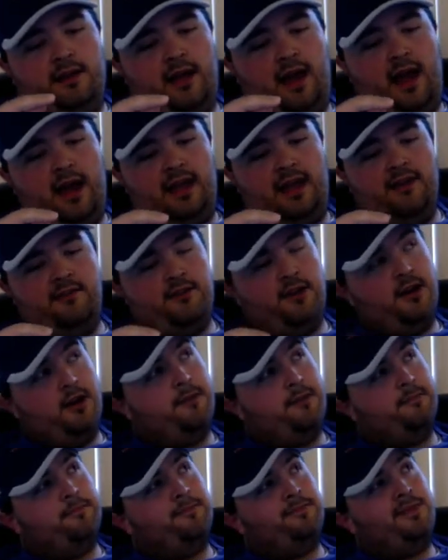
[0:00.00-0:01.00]
give
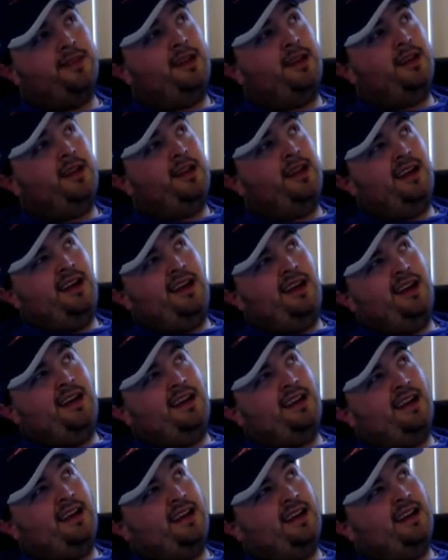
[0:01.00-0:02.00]
him
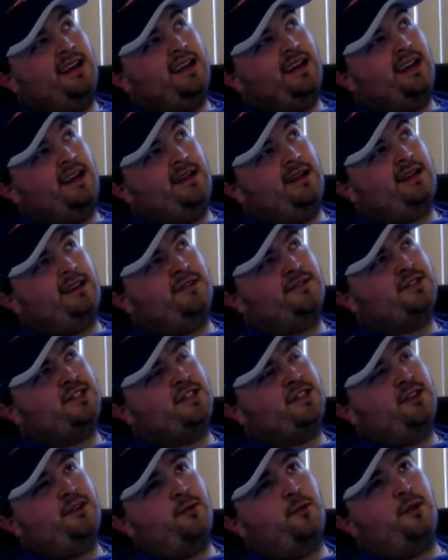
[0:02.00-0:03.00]
enough
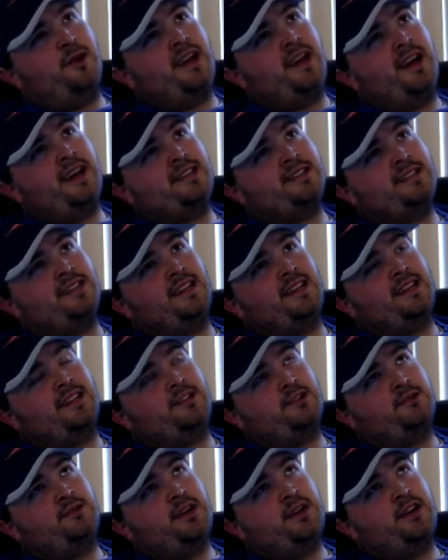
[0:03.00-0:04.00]
shield where he has to get a
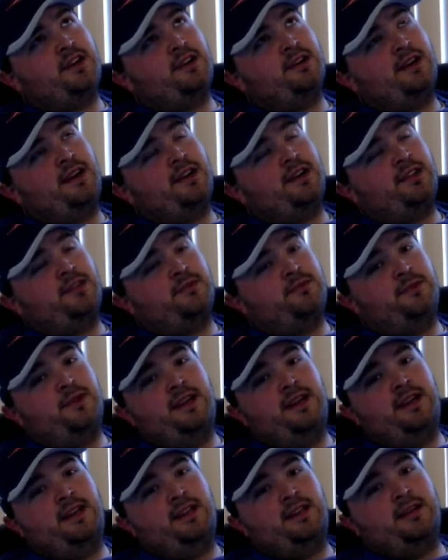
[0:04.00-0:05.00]
trigger and a
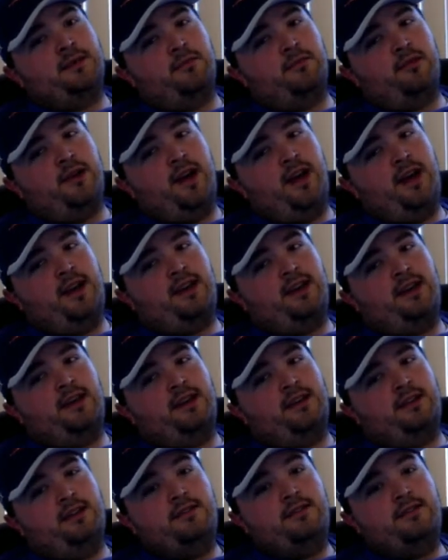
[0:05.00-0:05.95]
3 to break.